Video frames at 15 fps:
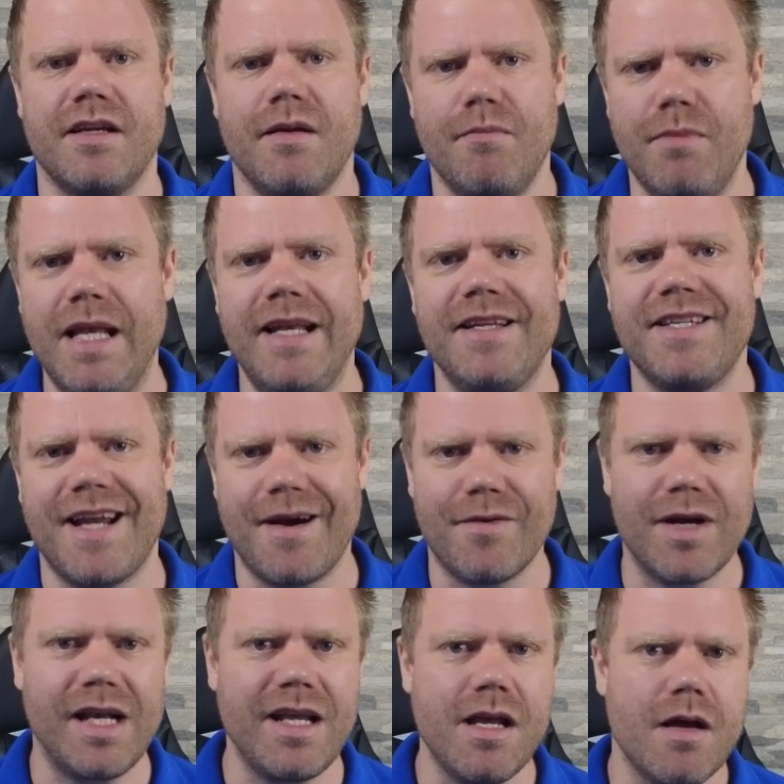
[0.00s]

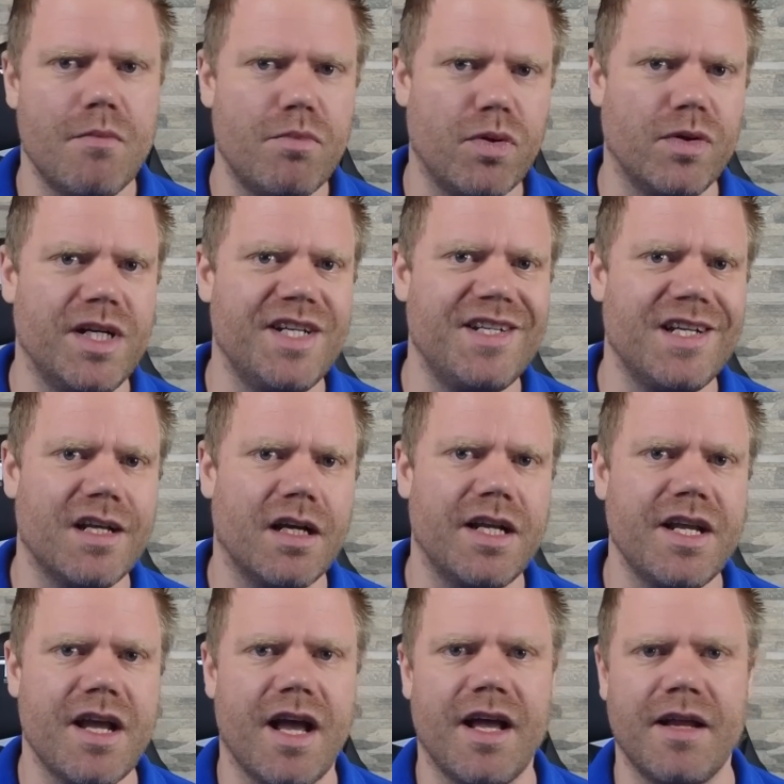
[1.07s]
militarily,
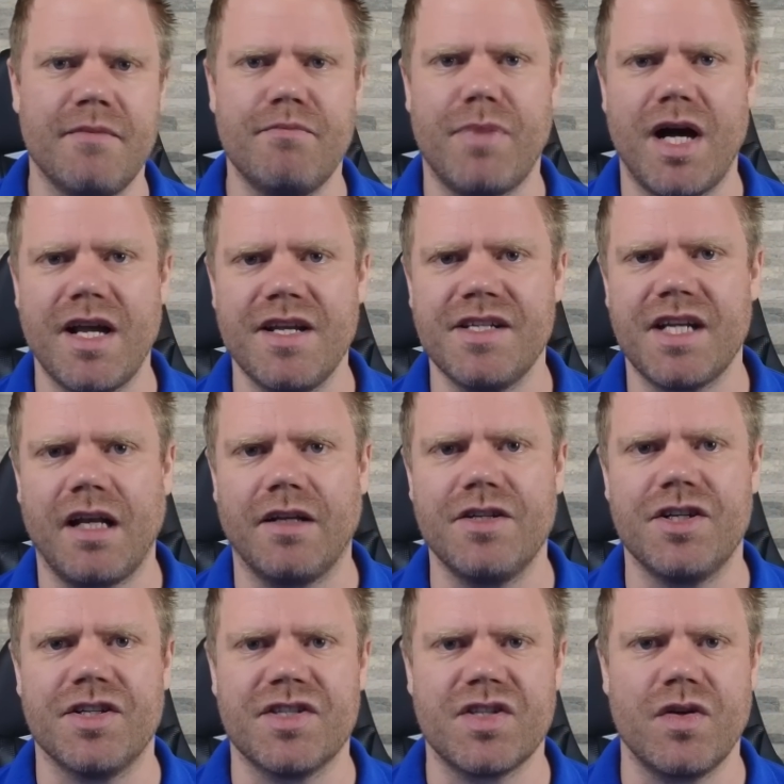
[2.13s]
politically, and by
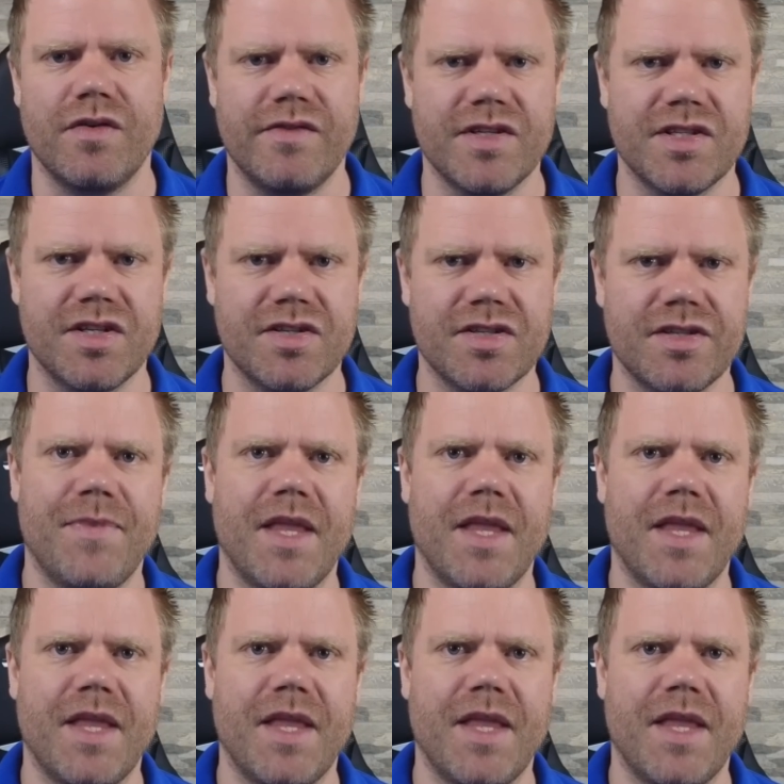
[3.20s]
intelligence services.